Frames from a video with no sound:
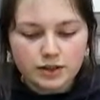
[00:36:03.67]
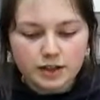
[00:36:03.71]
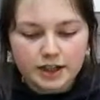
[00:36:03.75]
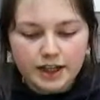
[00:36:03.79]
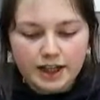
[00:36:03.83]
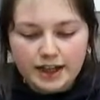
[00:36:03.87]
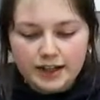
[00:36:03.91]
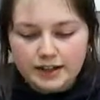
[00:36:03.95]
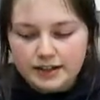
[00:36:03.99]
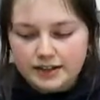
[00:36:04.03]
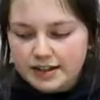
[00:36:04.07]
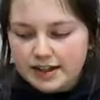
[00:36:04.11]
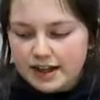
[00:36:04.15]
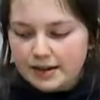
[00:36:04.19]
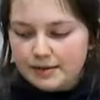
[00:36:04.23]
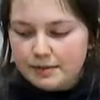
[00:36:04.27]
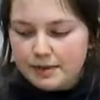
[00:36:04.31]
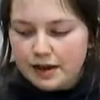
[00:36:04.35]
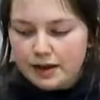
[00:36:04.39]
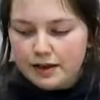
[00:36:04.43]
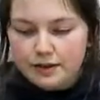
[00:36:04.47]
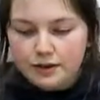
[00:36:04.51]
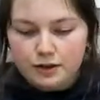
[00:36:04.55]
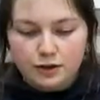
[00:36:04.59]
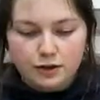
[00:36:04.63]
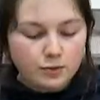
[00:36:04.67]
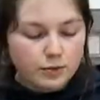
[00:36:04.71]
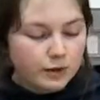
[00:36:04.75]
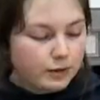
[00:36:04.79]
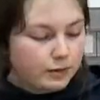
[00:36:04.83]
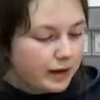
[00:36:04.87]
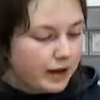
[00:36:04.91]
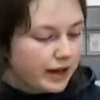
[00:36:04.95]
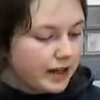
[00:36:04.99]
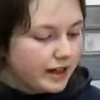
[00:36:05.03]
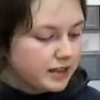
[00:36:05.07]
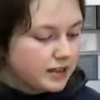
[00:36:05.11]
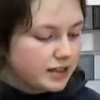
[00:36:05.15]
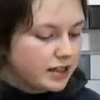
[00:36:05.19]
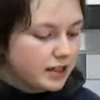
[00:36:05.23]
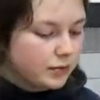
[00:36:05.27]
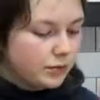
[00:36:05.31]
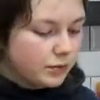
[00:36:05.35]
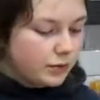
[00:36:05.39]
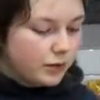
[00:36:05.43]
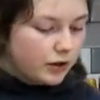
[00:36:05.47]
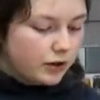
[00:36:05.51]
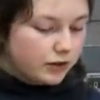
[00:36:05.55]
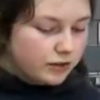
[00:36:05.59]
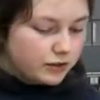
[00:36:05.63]
again, same method. We baked it
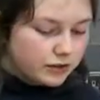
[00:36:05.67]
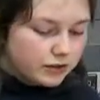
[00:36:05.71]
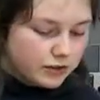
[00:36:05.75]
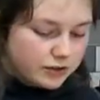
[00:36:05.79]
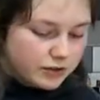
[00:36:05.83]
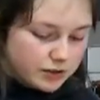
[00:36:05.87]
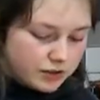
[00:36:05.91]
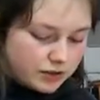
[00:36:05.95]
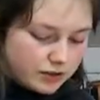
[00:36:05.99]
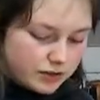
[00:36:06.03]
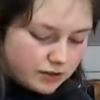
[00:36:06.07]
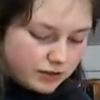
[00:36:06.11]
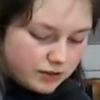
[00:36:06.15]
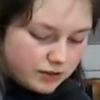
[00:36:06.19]
once.